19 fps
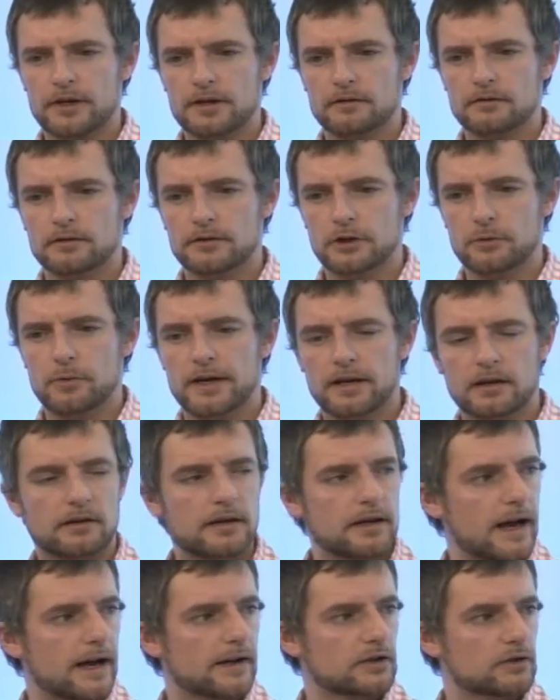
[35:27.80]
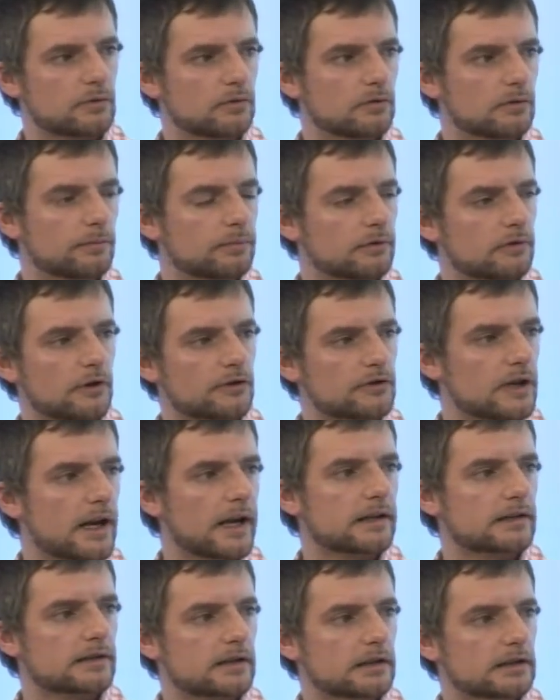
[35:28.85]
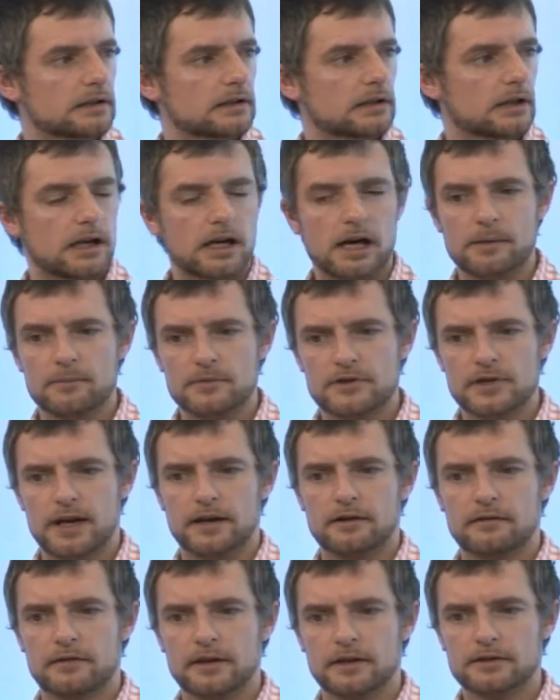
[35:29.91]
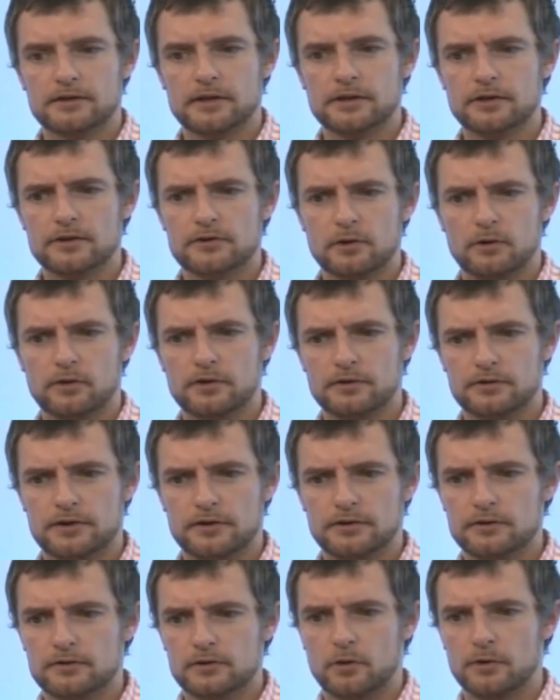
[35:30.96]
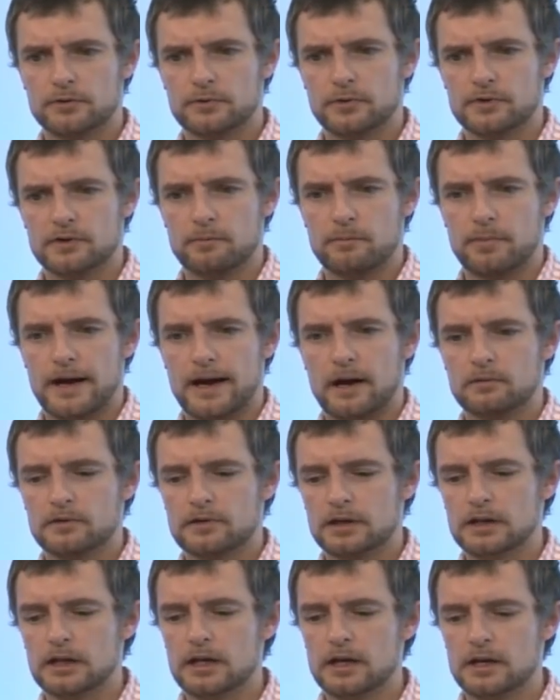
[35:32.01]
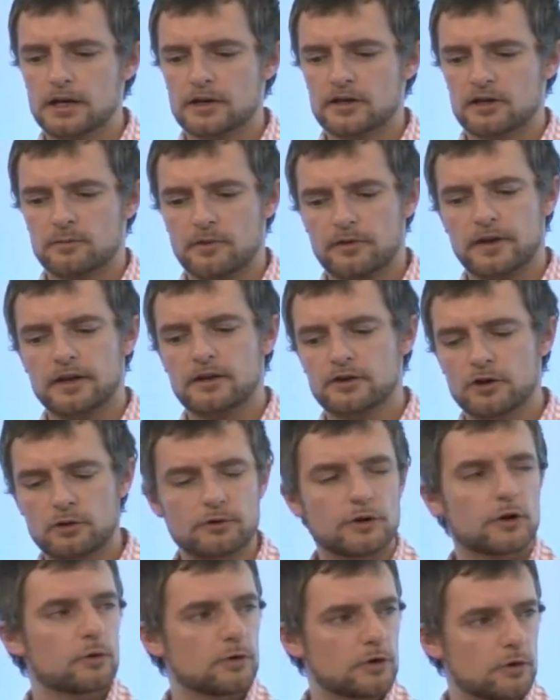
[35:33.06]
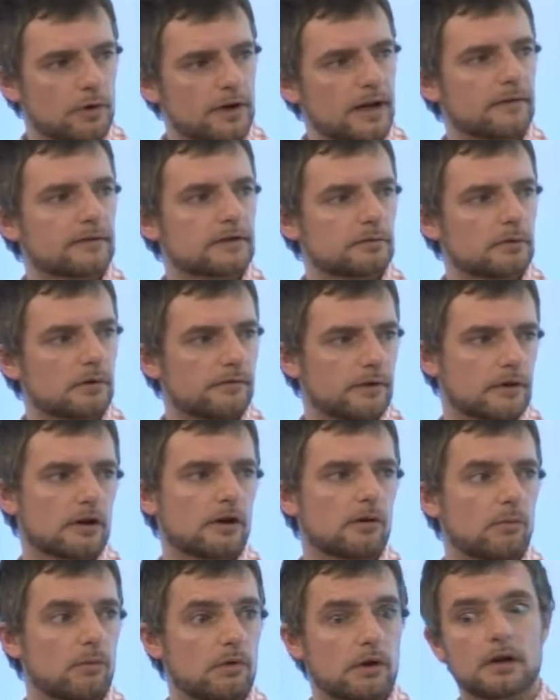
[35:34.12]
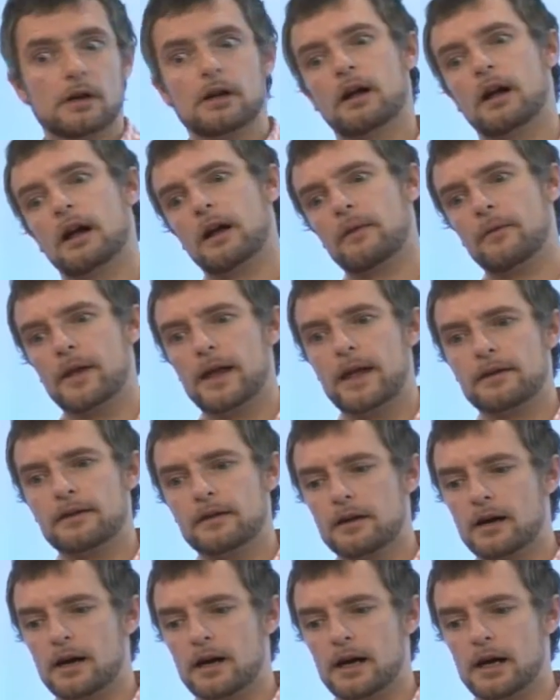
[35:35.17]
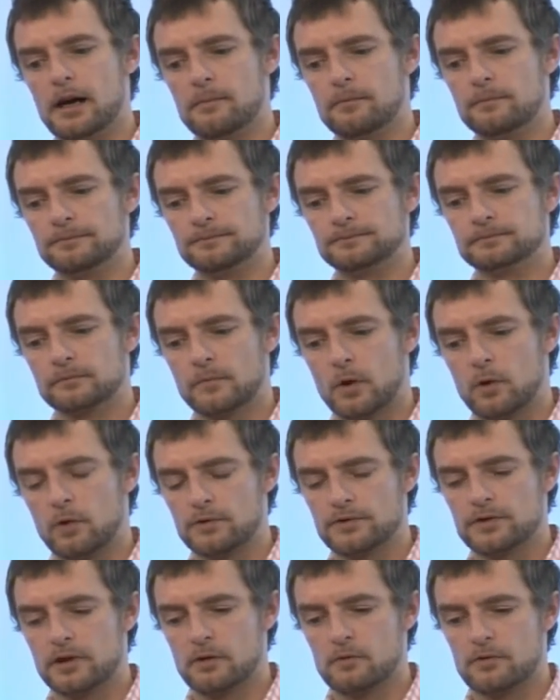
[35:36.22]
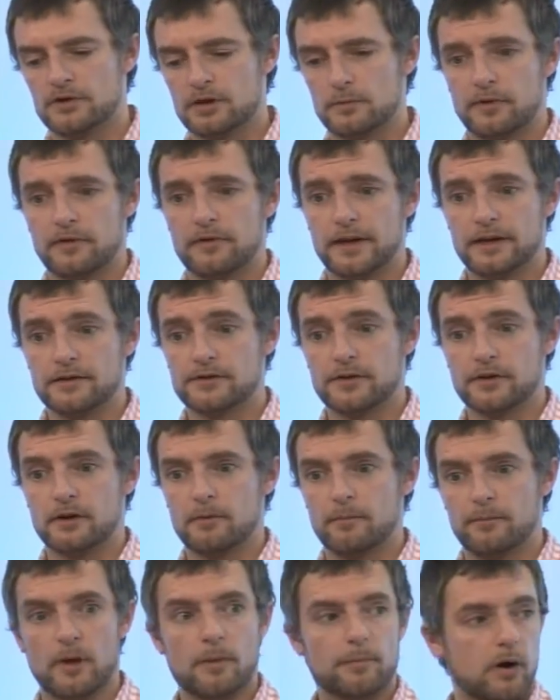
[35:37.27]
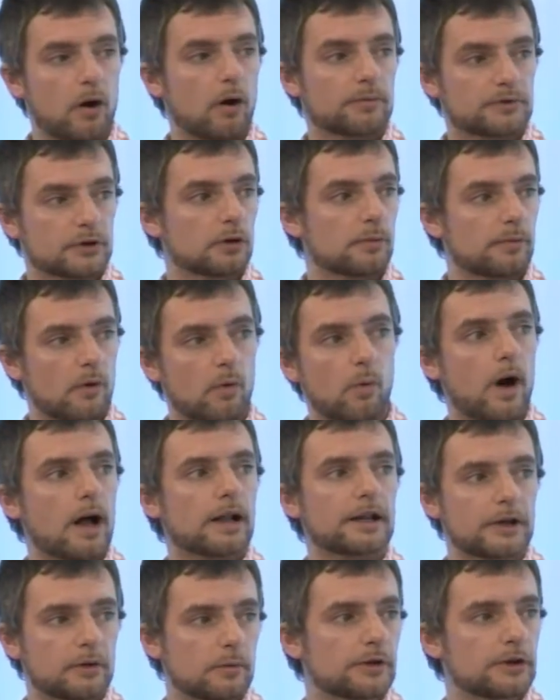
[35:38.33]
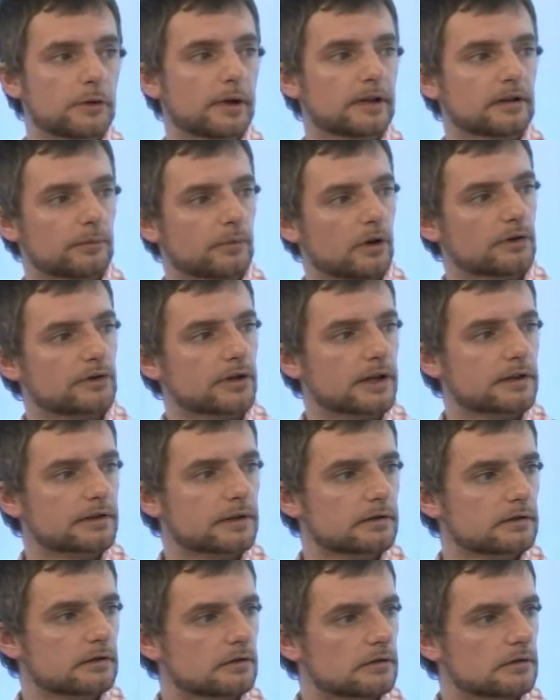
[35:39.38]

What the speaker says: the doing the actual project side of things, can you talk to us about some of the things you knew you would have to overcome, and then also some of the things that popped up while you were doing the project?